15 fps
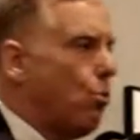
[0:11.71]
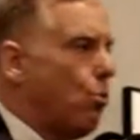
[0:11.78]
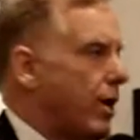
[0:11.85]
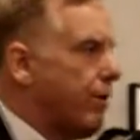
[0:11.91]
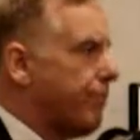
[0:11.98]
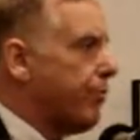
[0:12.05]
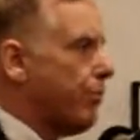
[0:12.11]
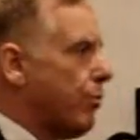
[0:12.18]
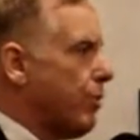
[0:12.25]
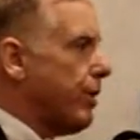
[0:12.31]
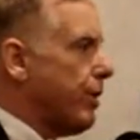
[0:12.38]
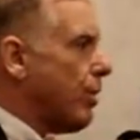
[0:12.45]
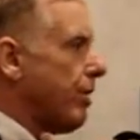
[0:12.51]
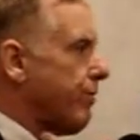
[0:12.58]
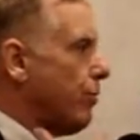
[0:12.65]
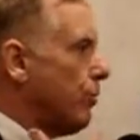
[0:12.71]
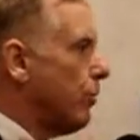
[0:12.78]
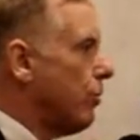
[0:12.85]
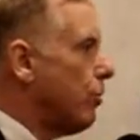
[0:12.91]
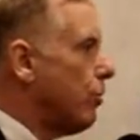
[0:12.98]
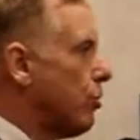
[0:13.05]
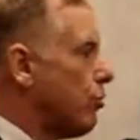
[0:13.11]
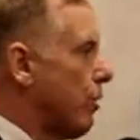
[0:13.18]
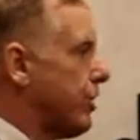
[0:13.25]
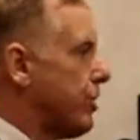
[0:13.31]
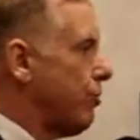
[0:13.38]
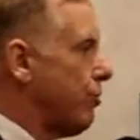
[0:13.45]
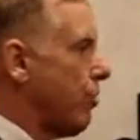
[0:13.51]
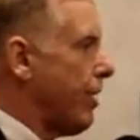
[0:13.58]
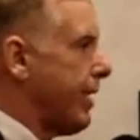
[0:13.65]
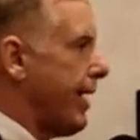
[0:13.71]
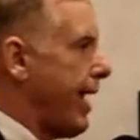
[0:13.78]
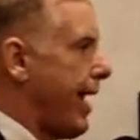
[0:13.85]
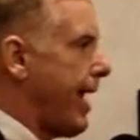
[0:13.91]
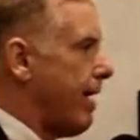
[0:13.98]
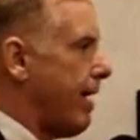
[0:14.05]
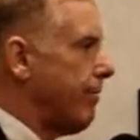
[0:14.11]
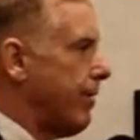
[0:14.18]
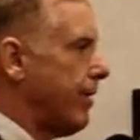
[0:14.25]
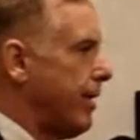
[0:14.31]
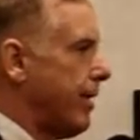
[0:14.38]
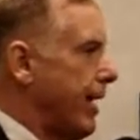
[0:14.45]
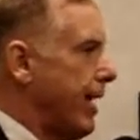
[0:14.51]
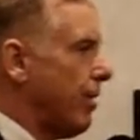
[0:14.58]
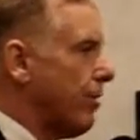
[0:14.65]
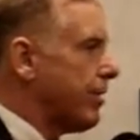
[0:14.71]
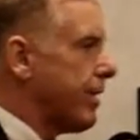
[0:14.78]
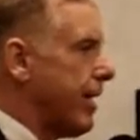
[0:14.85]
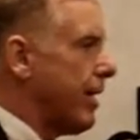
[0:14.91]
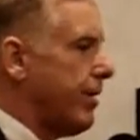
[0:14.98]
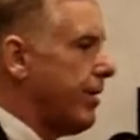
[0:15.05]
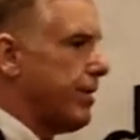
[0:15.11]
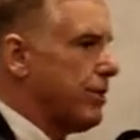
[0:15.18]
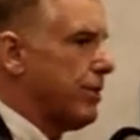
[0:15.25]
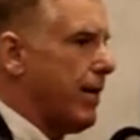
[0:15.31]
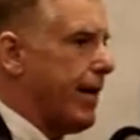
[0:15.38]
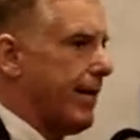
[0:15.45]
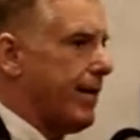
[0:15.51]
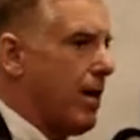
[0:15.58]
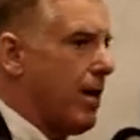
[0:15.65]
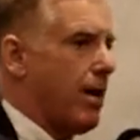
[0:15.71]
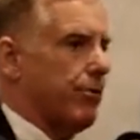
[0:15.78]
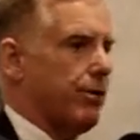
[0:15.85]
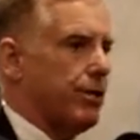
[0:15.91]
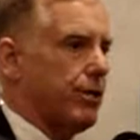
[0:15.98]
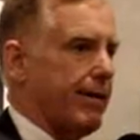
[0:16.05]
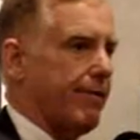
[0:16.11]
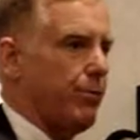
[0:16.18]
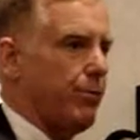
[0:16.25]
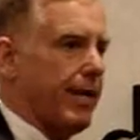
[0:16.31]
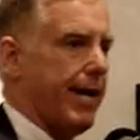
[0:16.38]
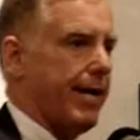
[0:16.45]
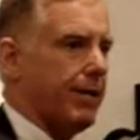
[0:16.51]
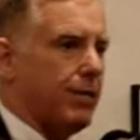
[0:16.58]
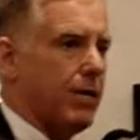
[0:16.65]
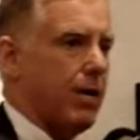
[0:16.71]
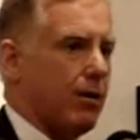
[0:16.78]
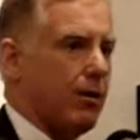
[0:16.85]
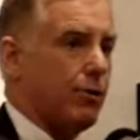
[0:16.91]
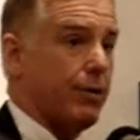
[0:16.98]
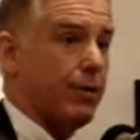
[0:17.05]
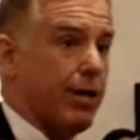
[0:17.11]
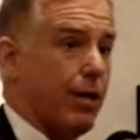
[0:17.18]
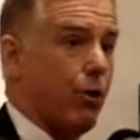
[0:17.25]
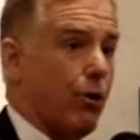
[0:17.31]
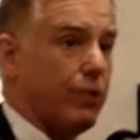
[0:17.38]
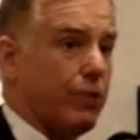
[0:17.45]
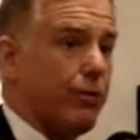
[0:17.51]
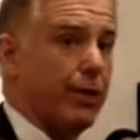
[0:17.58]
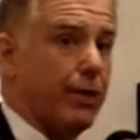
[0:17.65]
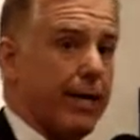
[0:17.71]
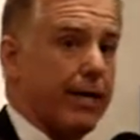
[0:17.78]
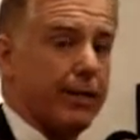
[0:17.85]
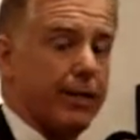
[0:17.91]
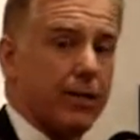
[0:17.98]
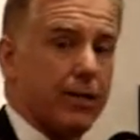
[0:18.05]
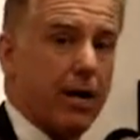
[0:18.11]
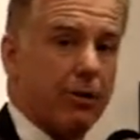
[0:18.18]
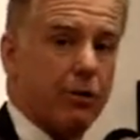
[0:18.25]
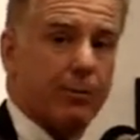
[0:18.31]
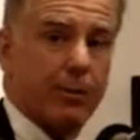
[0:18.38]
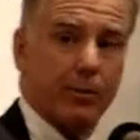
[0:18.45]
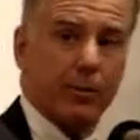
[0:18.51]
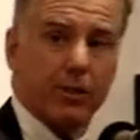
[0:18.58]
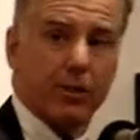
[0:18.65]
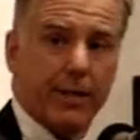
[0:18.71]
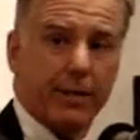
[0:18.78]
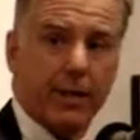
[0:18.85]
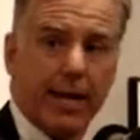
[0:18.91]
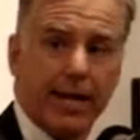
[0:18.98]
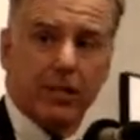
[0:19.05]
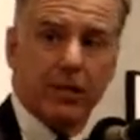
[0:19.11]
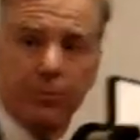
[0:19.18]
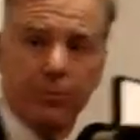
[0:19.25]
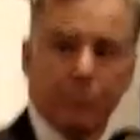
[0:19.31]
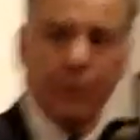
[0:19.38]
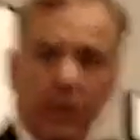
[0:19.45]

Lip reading: what if you lose what you already have? Health care is like Congress. Everybody hates Congress, but they always re-elect their congresspeople because they like these